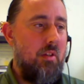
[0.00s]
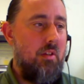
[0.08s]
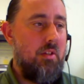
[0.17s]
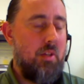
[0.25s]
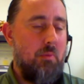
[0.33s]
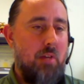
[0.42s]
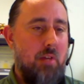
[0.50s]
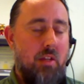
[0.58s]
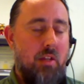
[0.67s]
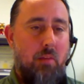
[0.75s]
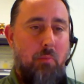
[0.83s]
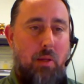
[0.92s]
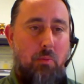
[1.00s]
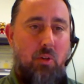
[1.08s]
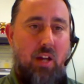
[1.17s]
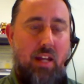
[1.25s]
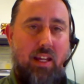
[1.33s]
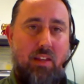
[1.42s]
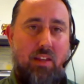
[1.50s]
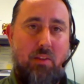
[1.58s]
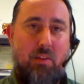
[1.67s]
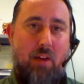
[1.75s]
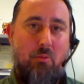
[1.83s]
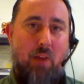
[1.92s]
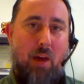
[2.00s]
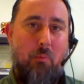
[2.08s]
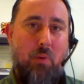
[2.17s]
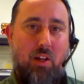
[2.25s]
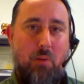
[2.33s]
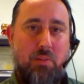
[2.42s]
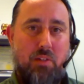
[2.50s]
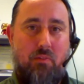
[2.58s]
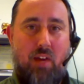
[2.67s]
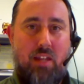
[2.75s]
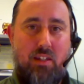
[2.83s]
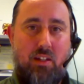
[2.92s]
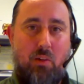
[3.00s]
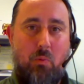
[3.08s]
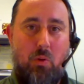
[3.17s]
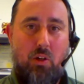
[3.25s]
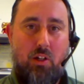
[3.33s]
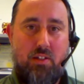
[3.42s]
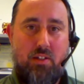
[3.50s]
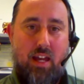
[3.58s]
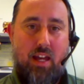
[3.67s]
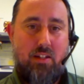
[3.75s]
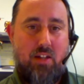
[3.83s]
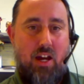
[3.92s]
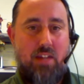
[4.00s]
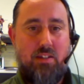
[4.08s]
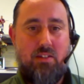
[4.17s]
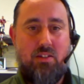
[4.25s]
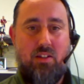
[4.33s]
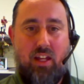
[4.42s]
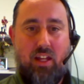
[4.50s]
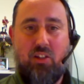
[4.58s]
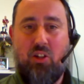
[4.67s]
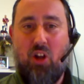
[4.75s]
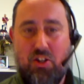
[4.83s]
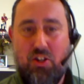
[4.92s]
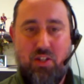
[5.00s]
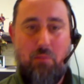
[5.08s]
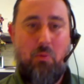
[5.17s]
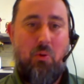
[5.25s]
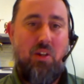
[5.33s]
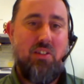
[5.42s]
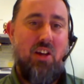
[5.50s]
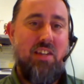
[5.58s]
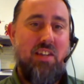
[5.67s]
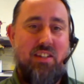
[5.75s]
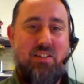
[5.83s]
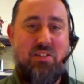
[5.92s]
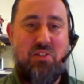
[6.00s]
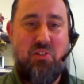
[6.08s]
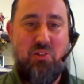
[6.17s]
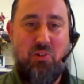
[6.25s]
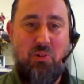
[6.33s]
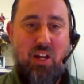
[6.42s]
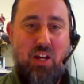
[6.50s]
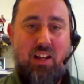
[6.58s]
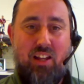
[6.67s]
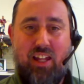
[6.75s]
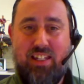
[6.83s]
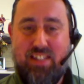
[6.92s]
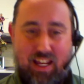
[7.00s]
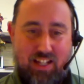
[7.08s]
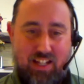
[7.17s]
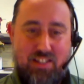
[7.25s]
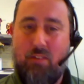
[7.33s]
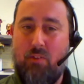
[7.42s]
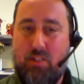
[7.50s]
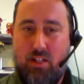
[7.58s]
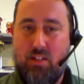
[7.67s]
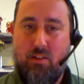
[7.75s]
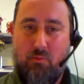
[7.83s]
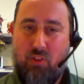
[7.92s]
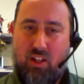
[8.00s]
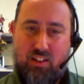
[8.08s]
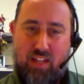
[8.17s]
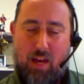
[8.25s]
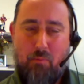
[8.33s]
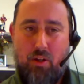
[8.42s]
Sometimes I think people kind of get the bad rap when it comes to venting at work, because it kind of ties into like gossip, or it ties into like negativity and stuff like that.